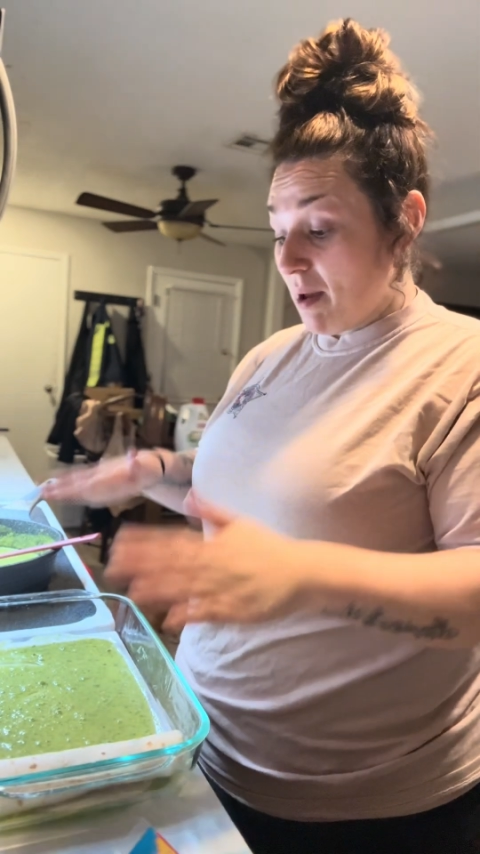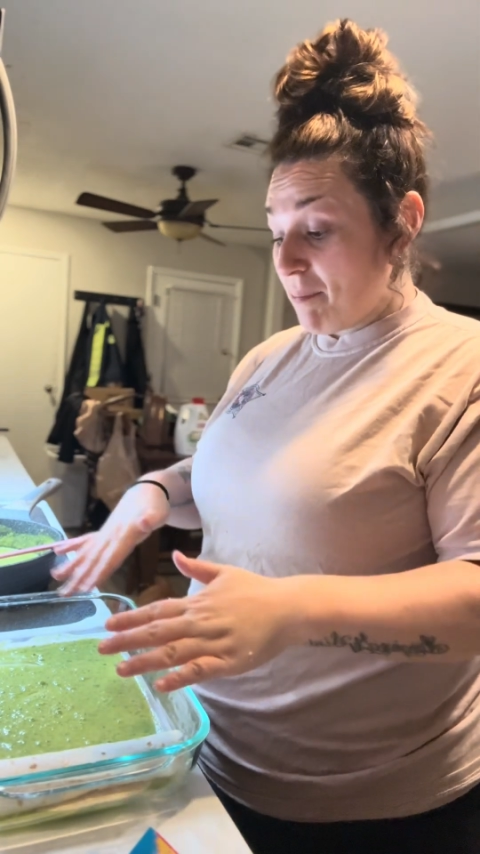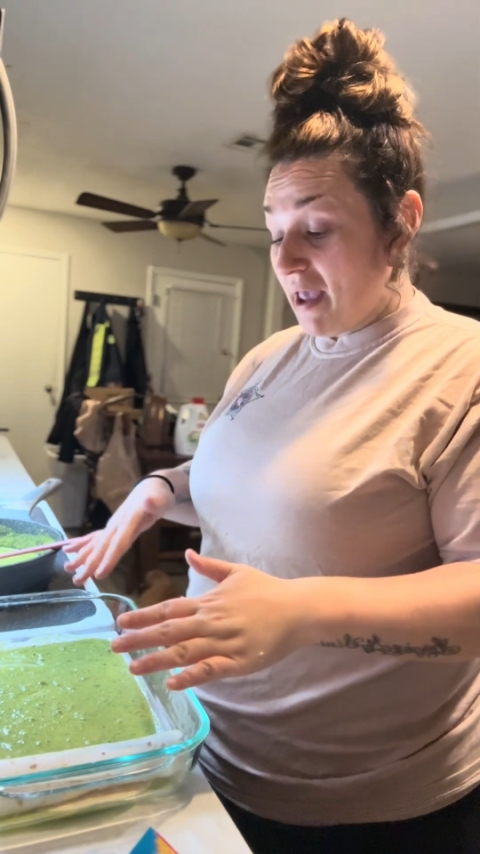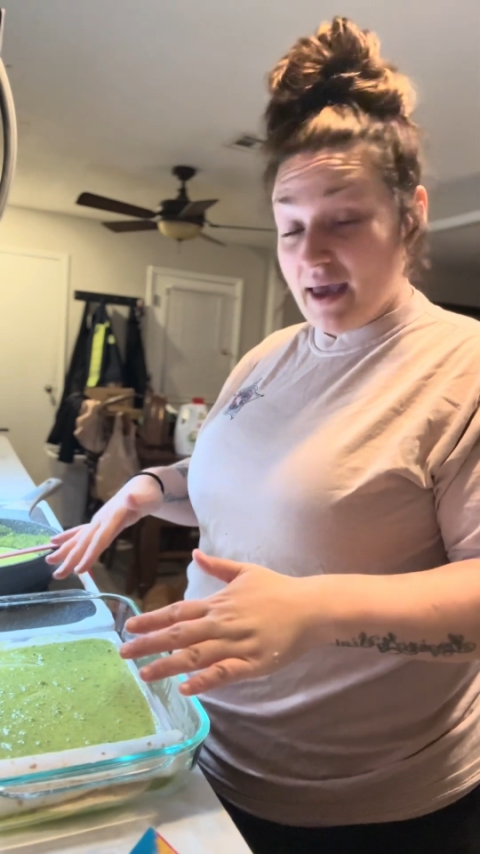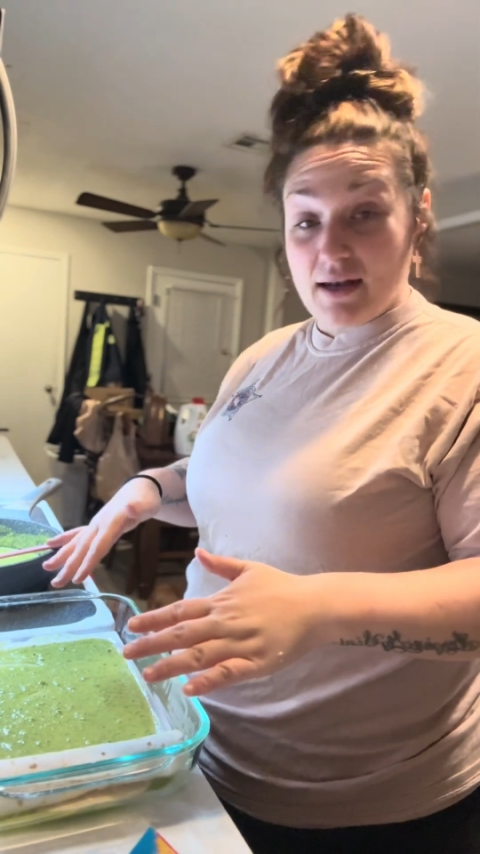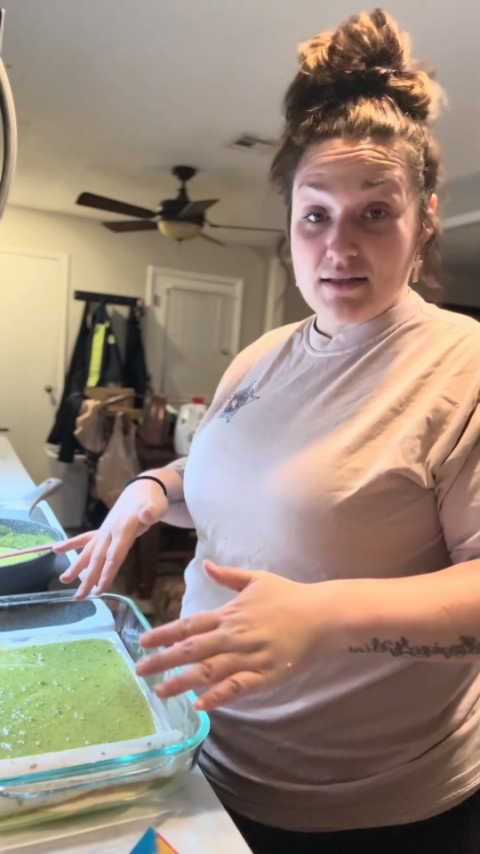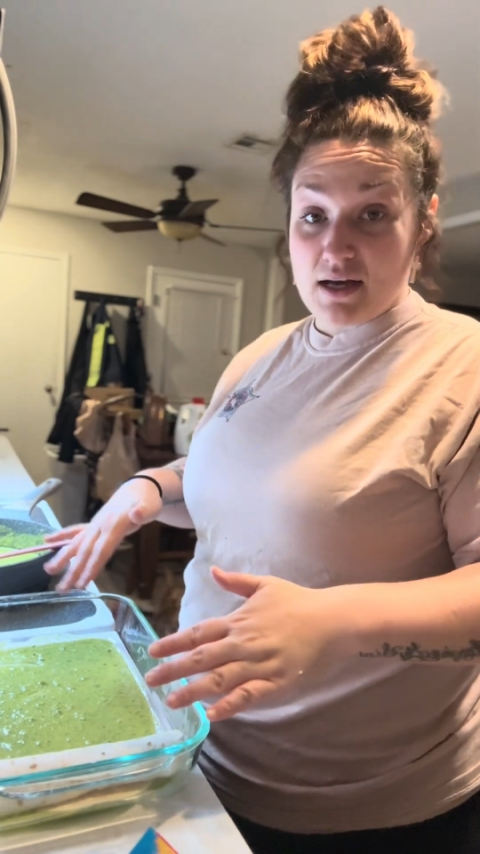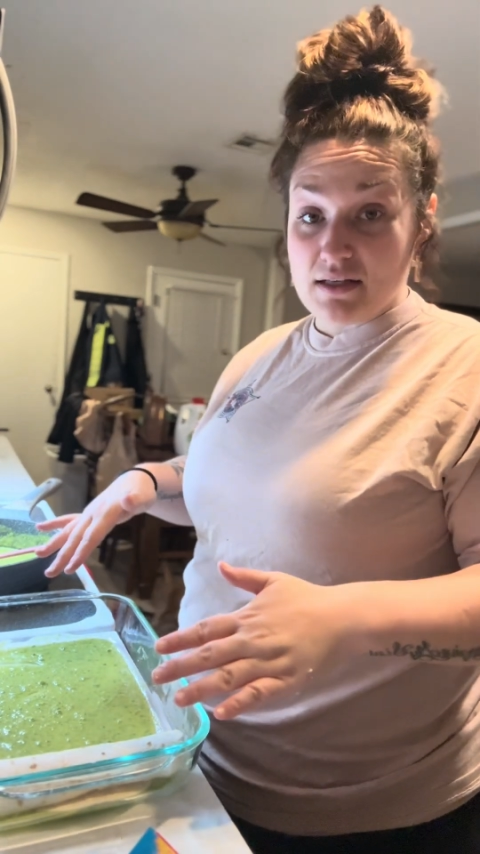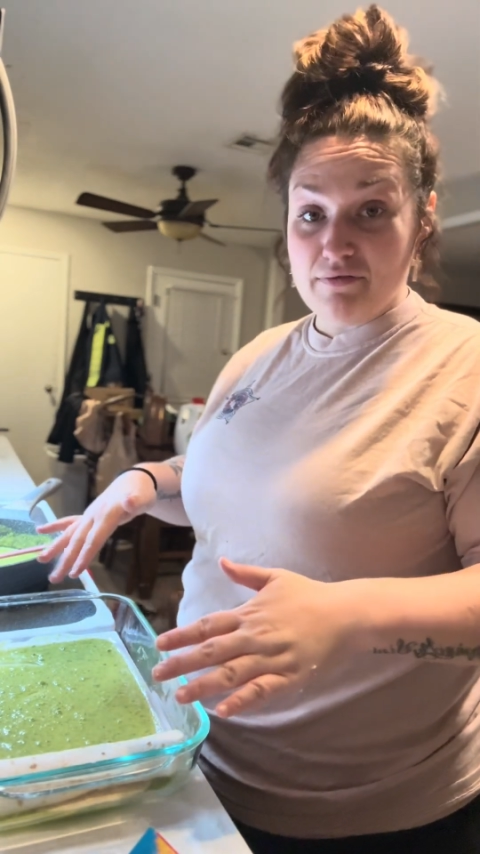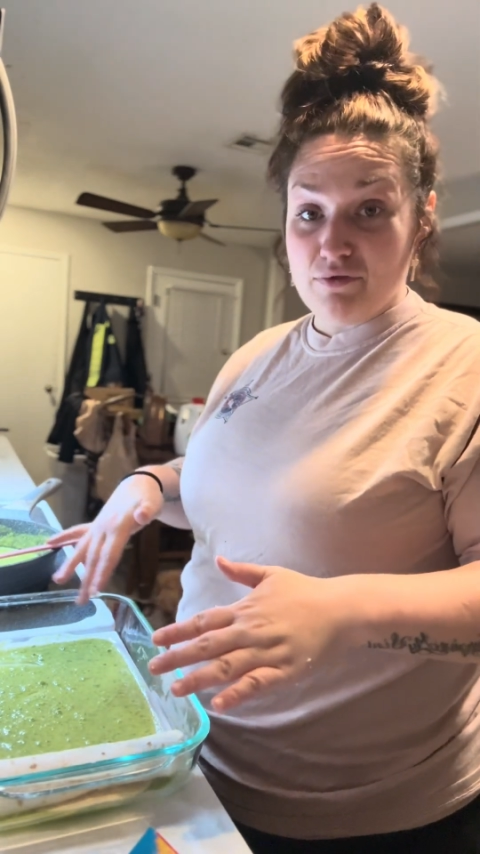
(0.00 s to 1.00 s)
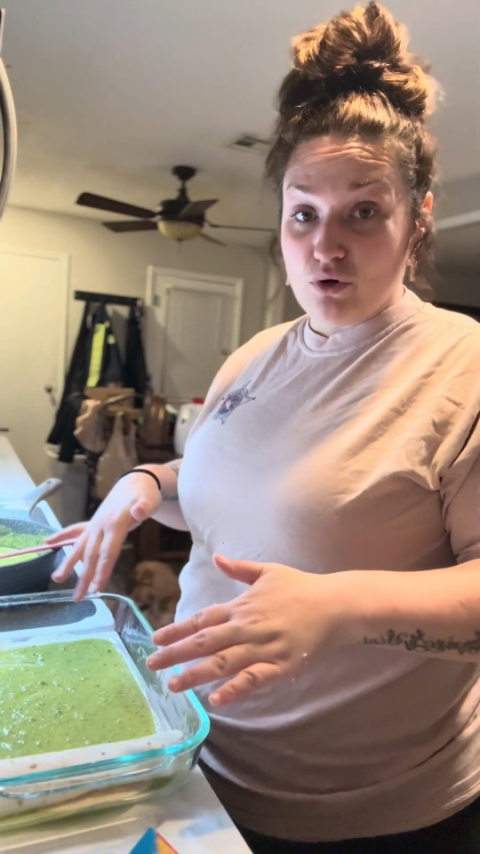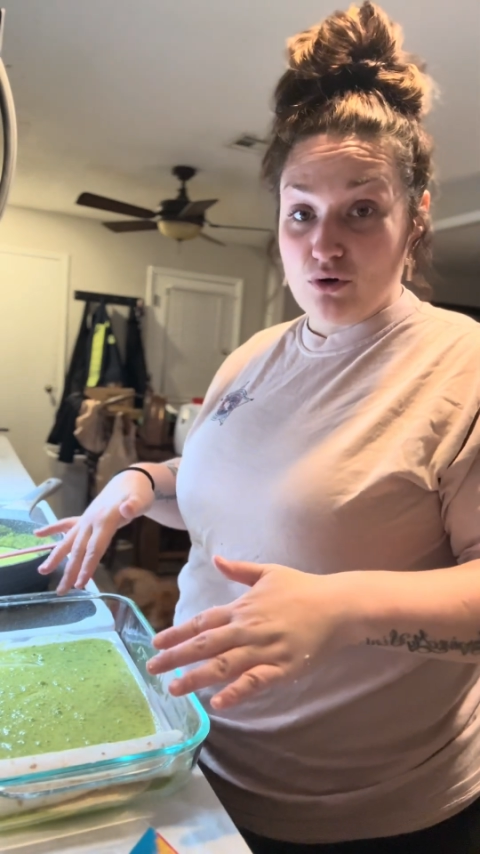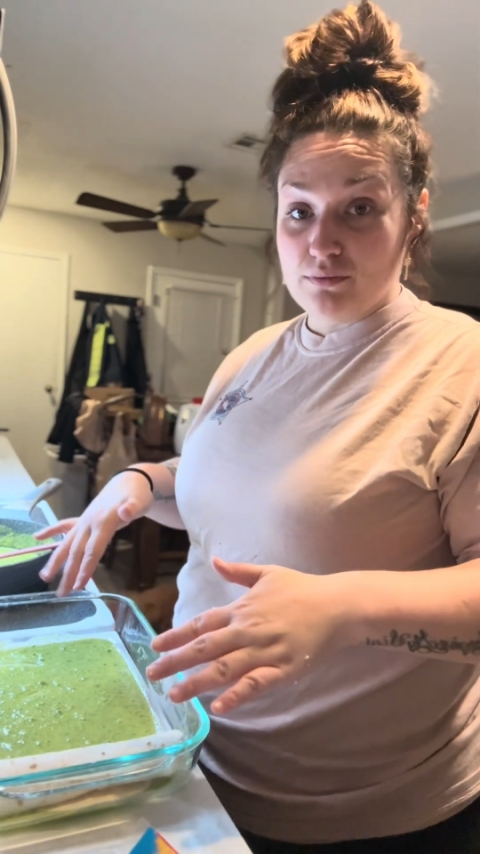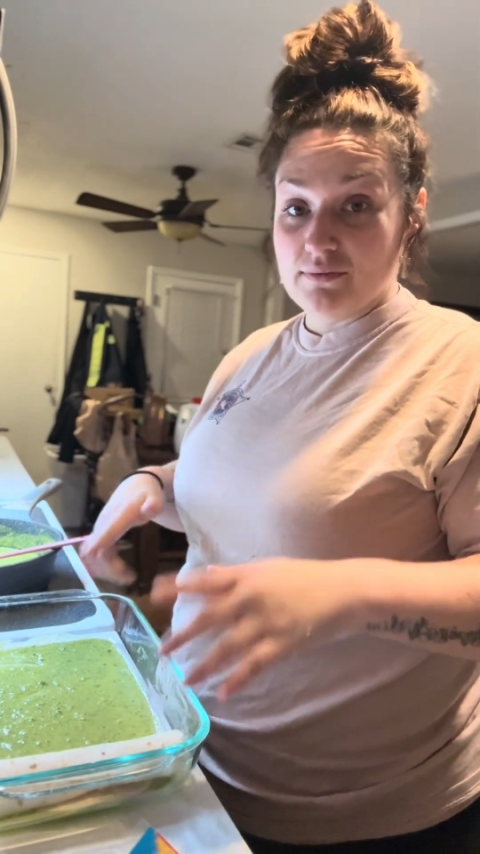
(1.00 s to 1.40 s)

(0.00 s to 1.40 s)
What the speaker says: pan is nice and full.